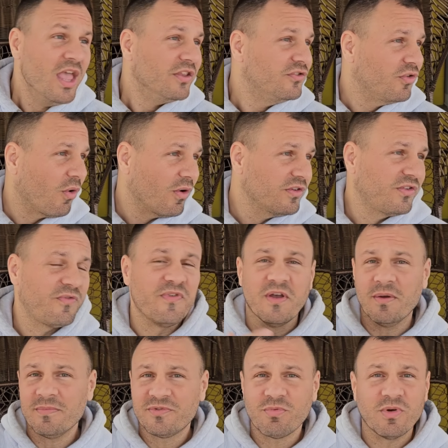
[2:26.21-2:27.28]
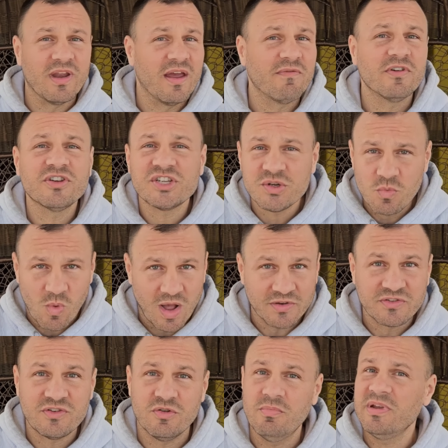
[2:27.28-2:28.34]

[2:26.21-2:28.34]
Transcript: George films whenever she wants to